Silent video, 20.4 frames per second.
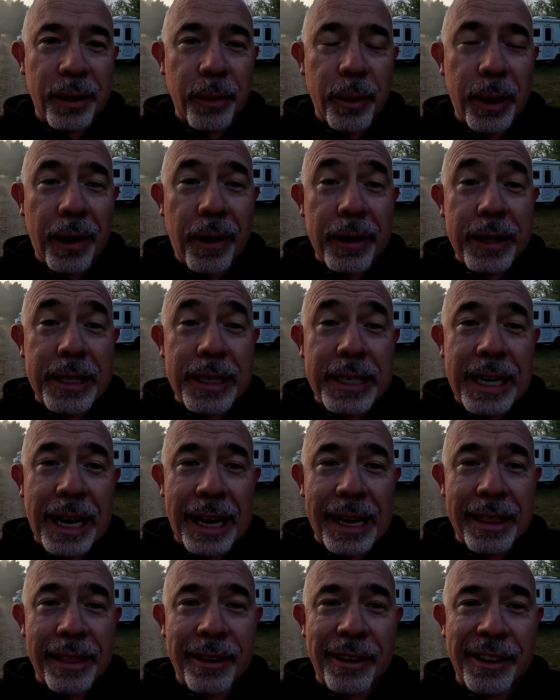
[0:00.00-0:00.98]
We're on
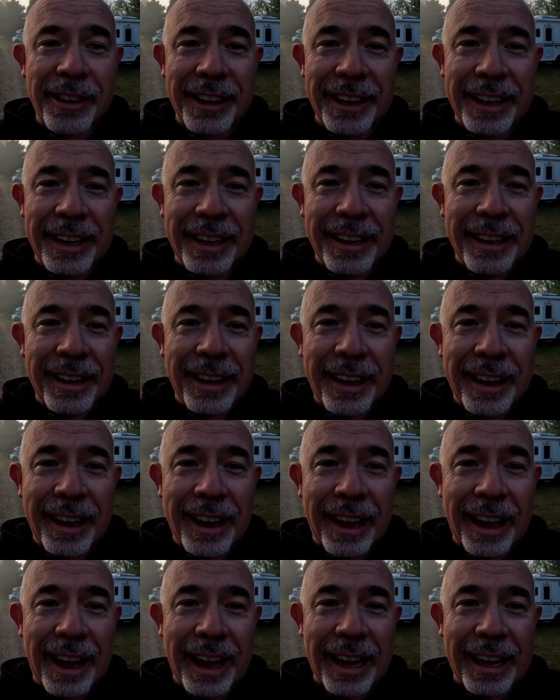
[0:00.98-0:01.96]
day 3
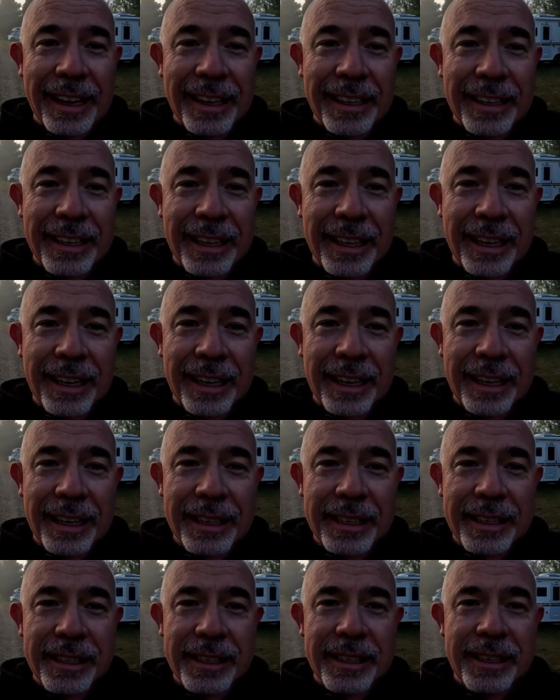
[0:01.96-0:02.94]
and it
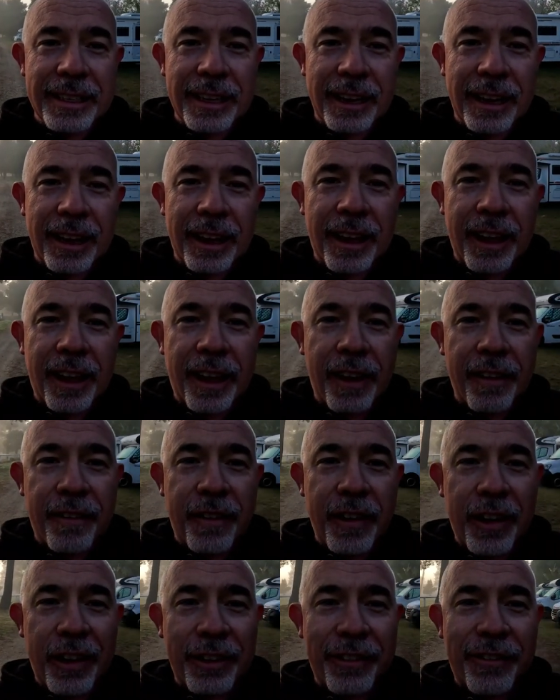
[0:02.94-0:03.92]
is a
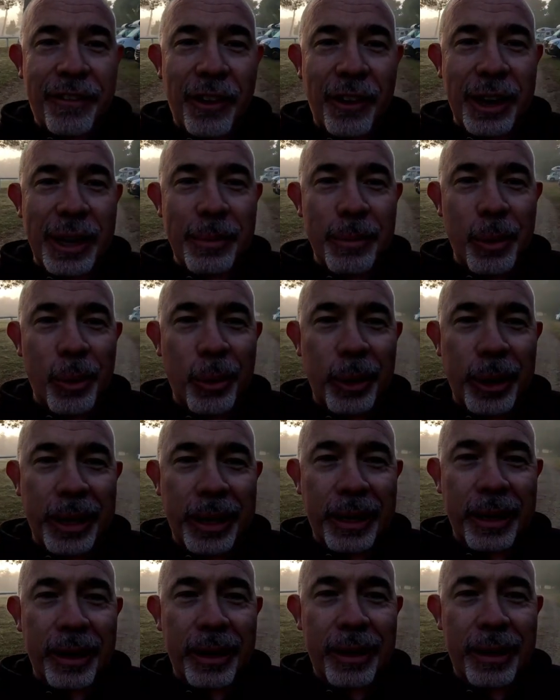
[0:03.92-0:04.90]
very foggy
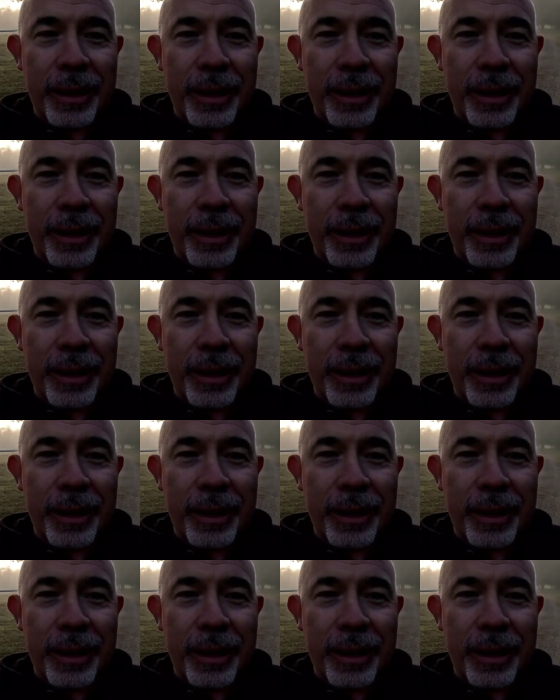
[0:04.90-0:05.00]
morning